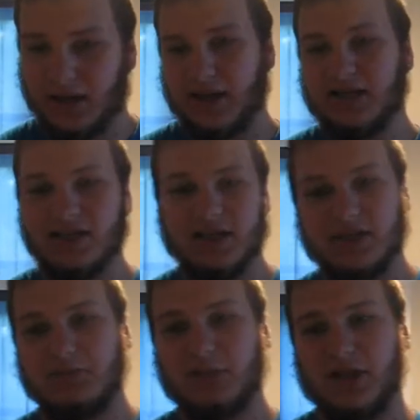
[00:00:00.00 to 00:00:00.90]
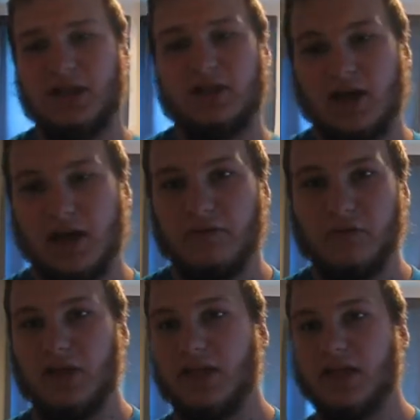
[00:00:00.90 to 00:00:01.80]
It didn't explain a lot of
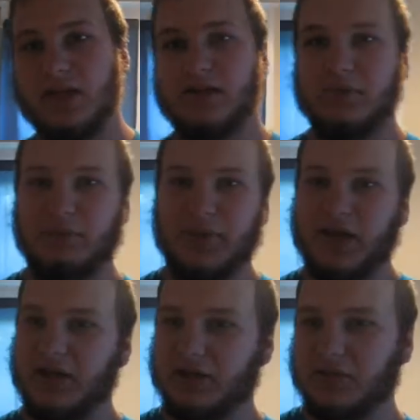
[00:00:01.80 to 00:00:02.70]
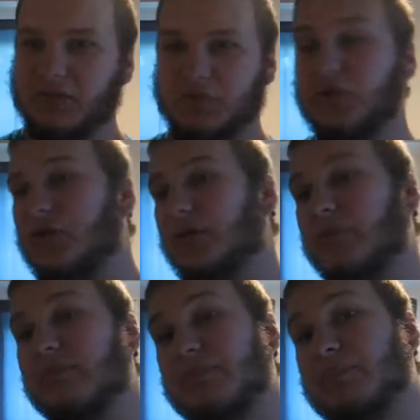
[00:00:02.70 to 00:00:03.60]
it. Again, it's a beta, so I'm
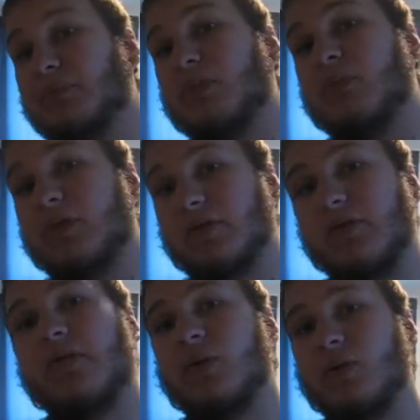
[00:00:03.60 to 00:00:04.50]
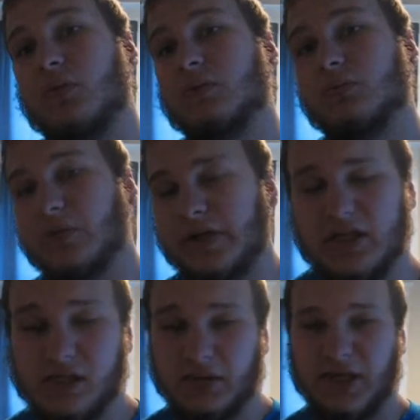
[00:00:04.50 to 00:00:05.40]
sure when the full
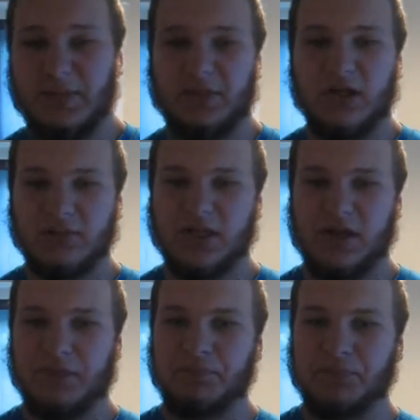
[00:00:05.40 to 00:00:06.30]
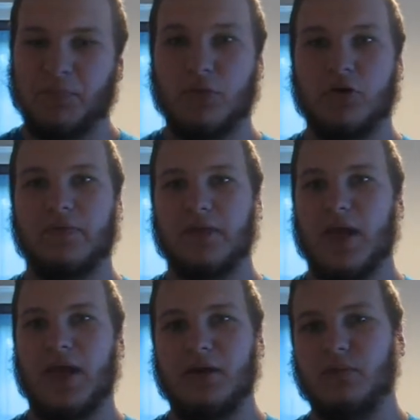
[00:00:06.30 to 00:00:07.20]
retail game comes out, more of
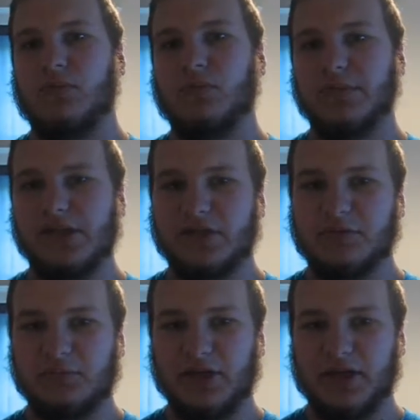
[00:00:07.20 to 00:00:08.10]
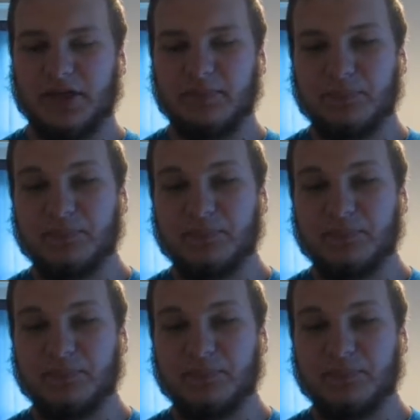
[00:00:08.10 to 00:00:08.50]
that will be explained.